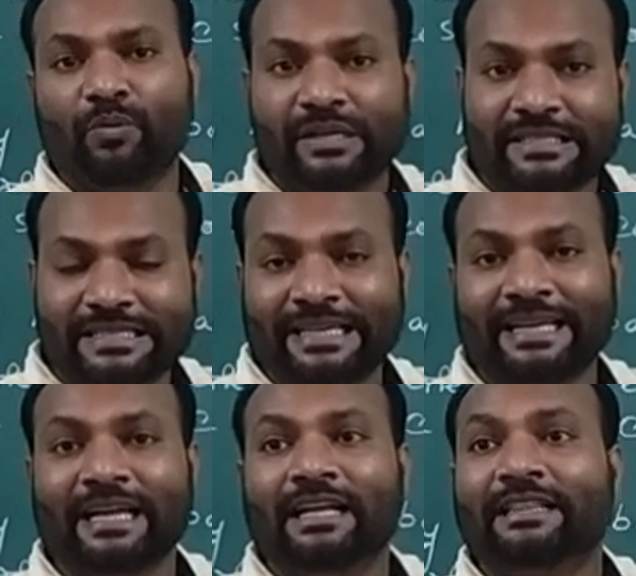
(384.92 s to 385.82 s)
we
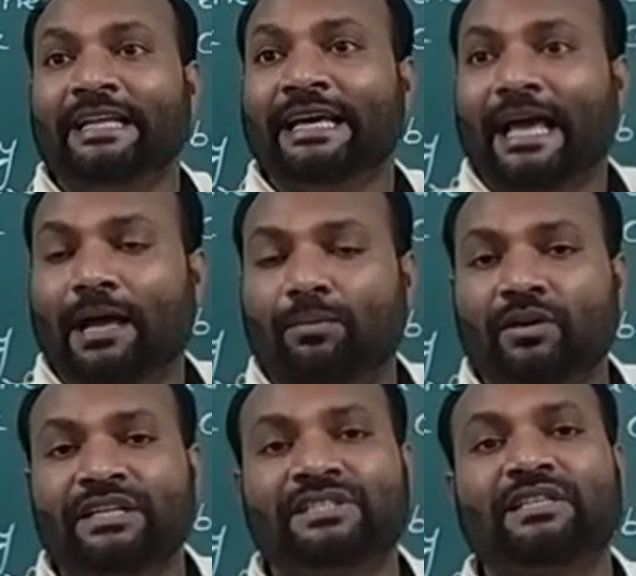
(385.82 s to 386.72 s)
see they
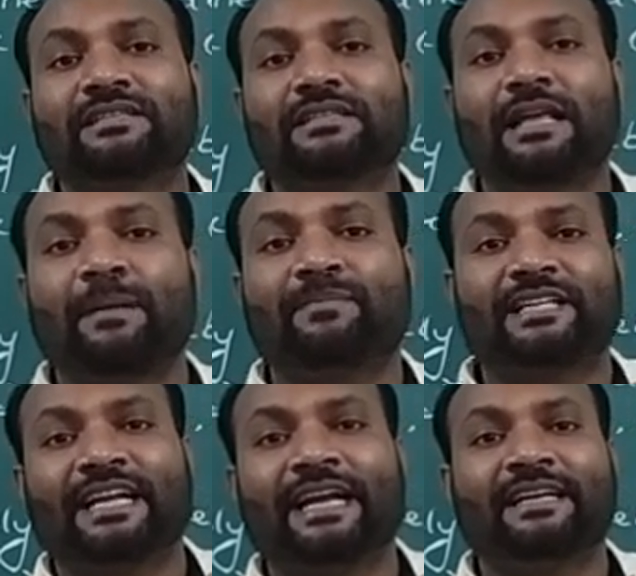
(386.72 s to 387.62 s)
abolished the slave
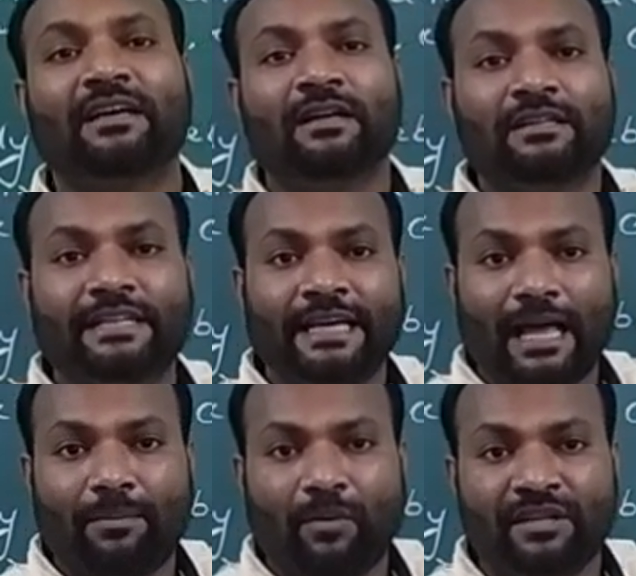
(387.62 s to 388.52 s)
trade. They
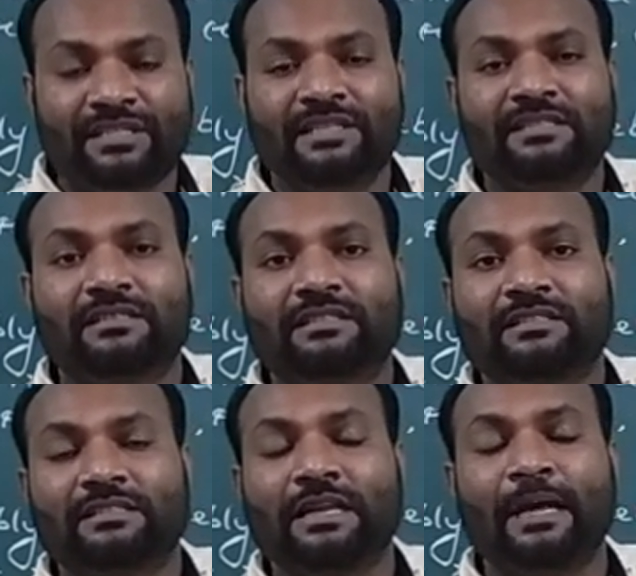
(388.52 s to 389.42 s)
abolished the
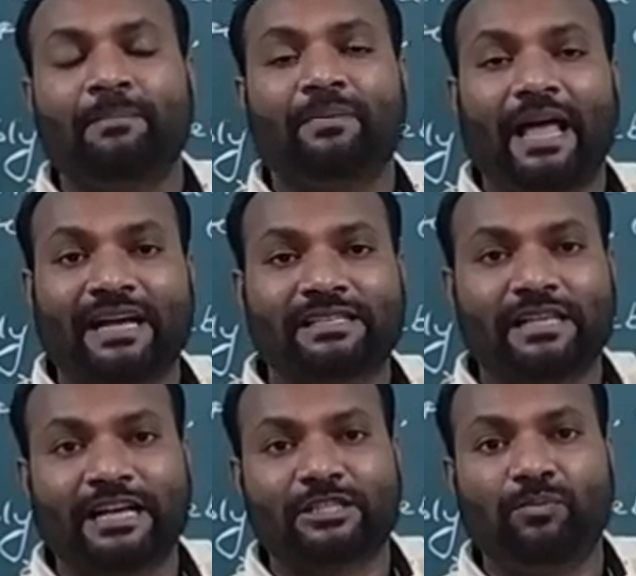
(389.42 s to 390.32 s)
slave
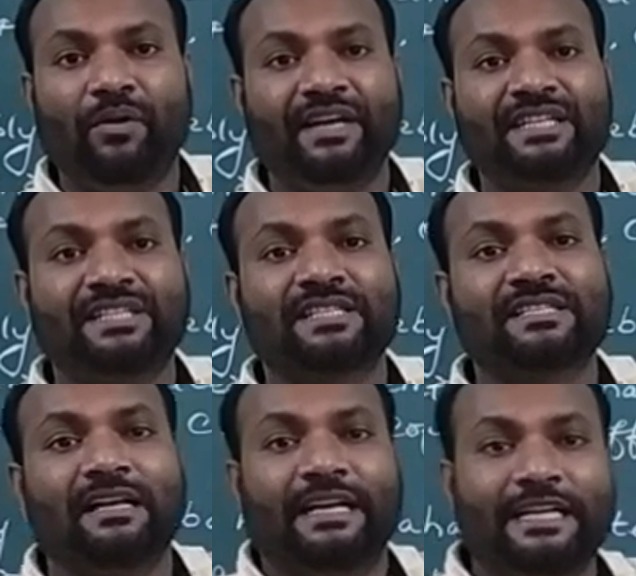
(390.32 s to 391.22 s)

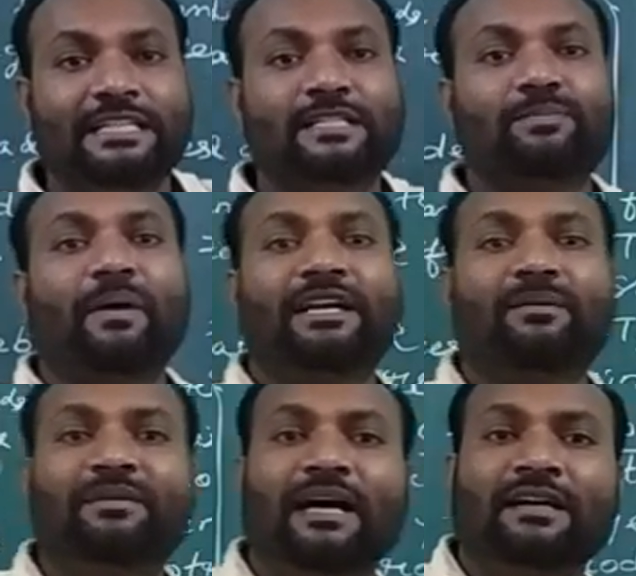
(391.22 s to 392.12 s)
exploitations. In spite
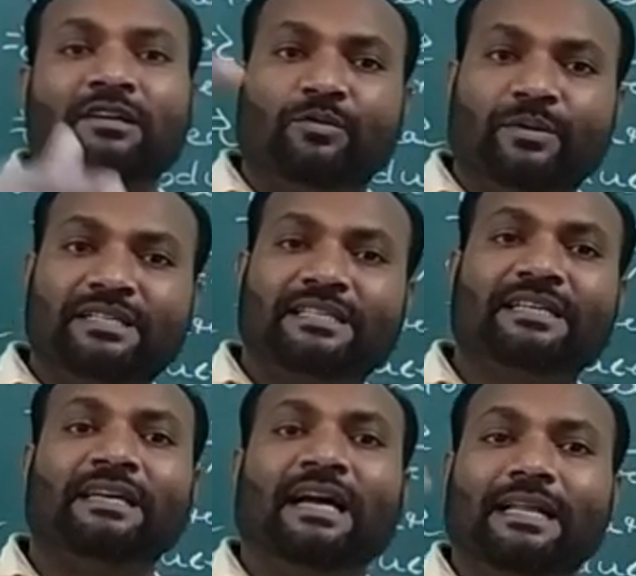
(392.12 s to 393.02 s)
of that, we
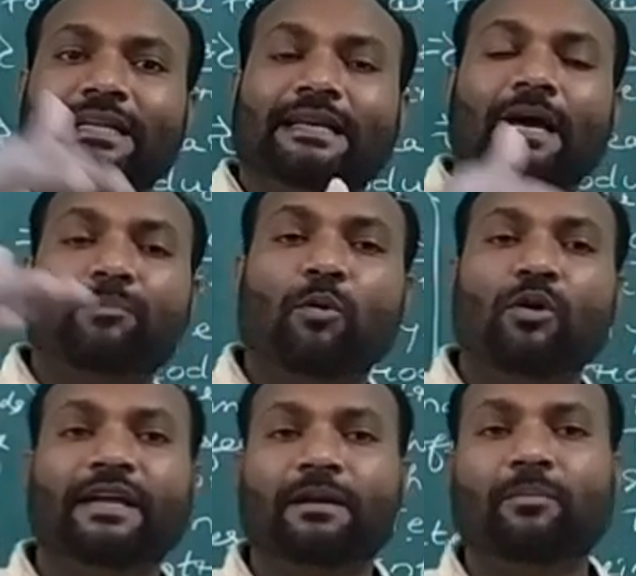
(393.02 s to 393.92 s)
see the
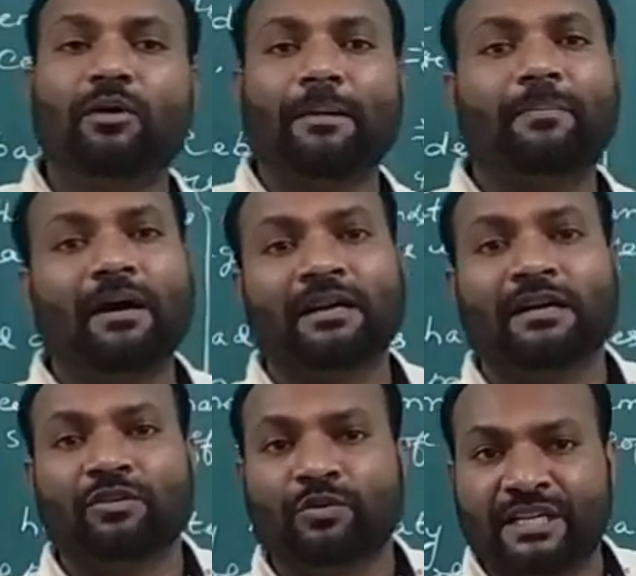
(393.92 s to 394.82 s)
Napoleon
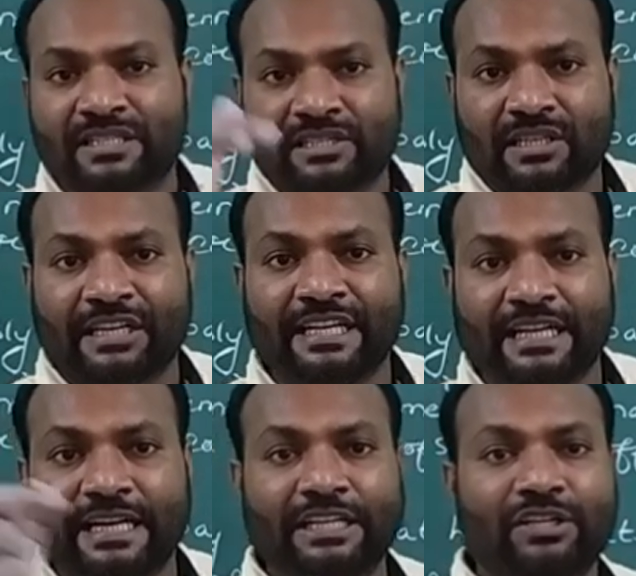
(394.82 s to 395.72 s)
Bonaparte who is
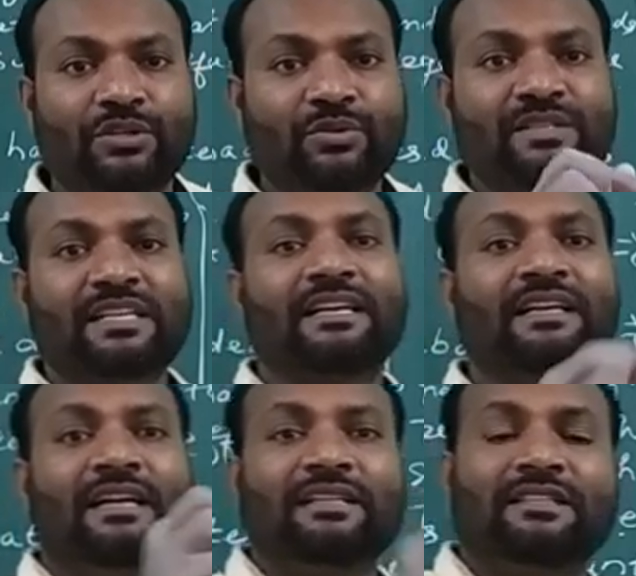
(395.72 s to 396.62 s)

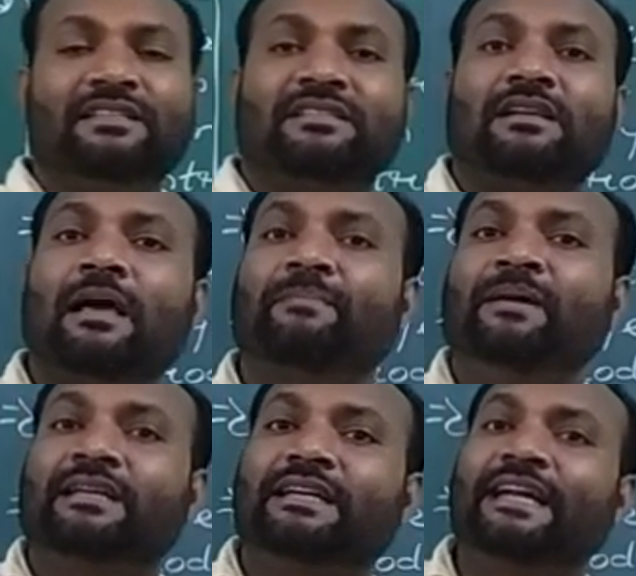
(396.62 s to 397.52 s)
reintroducing the
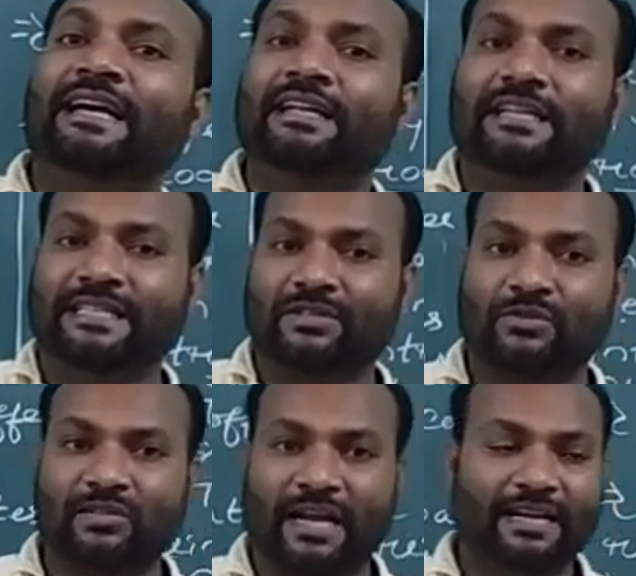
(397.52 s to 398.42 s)
slave trade in the
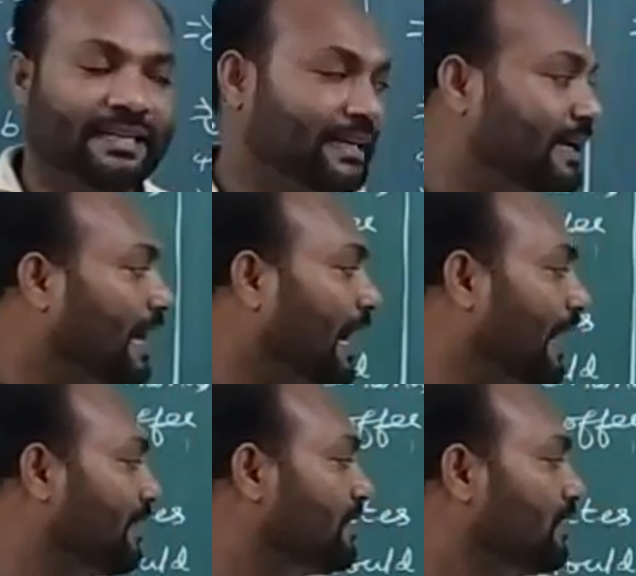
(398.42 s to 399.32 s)
society,
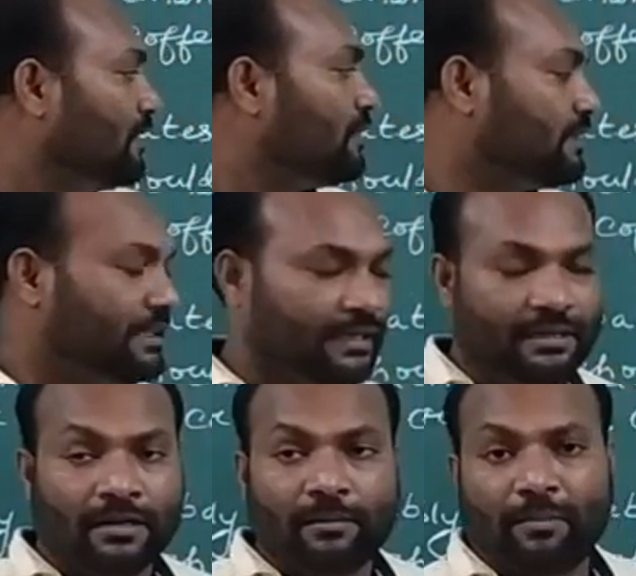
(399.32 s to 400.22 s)
and
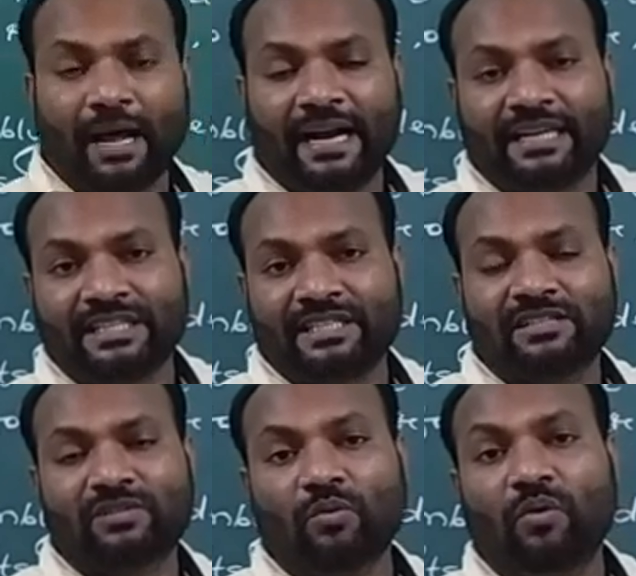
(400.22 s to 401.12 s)
the
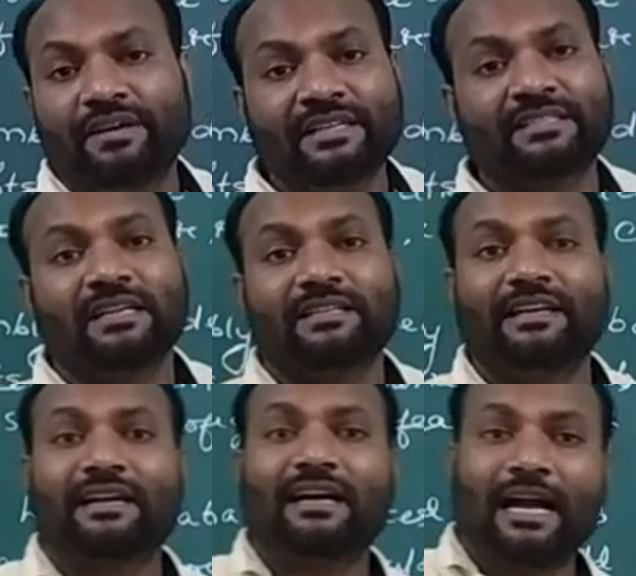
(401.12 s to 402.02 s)
plantations owners, they
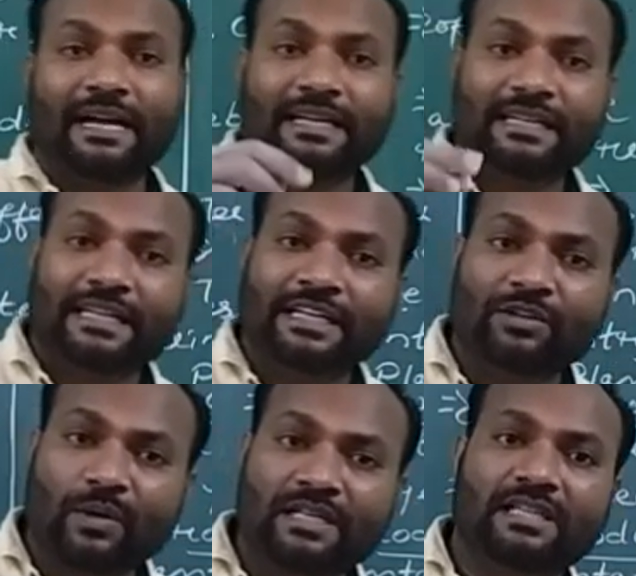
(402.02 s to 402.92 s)
are
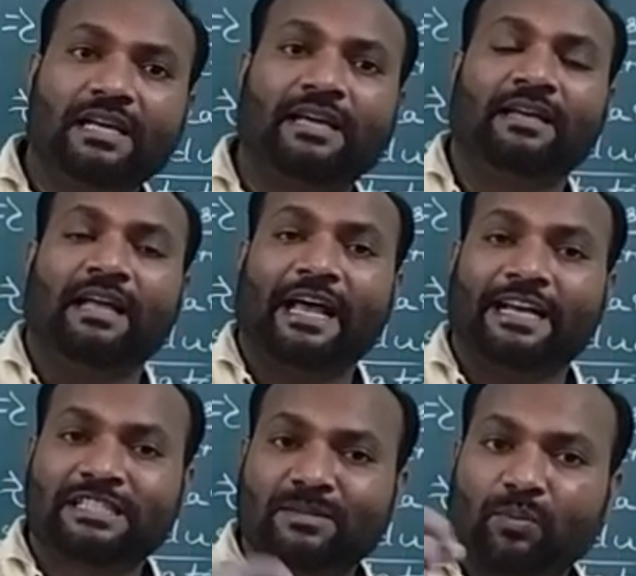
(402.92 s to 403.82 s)
continuously
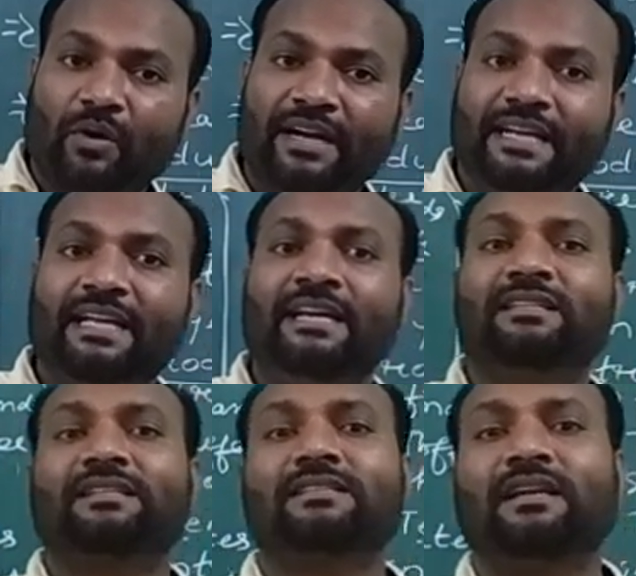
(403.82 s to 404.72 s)
exploiting
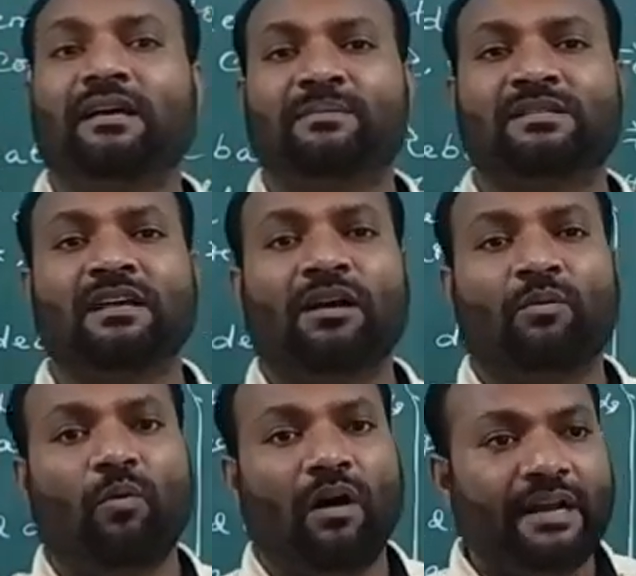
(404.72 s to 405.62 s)
the slaves,
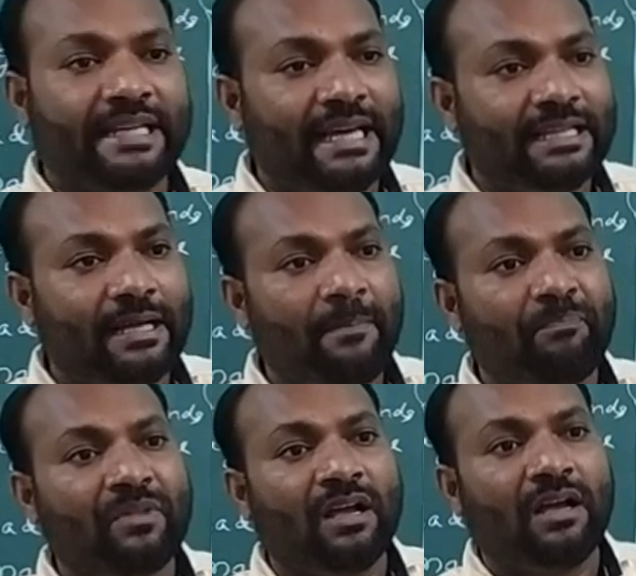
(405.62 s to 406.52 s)
working
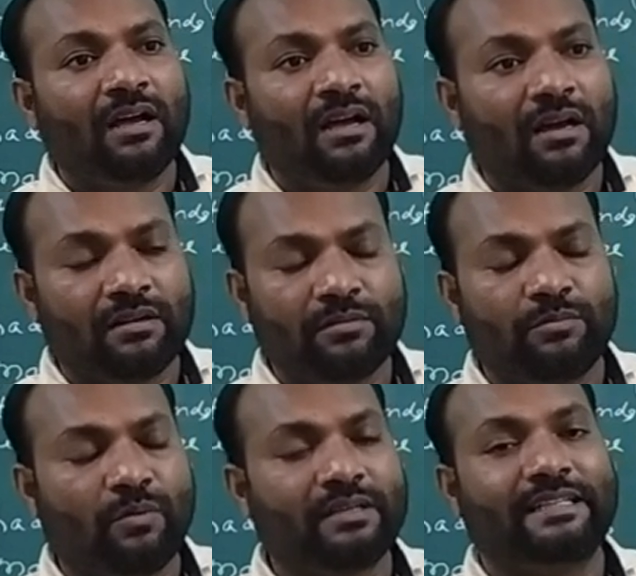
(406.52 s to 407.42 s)
them,
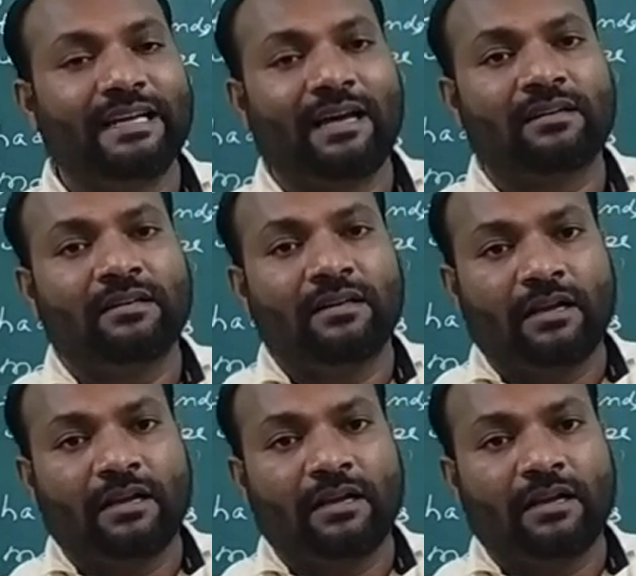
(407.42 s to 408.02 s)
they are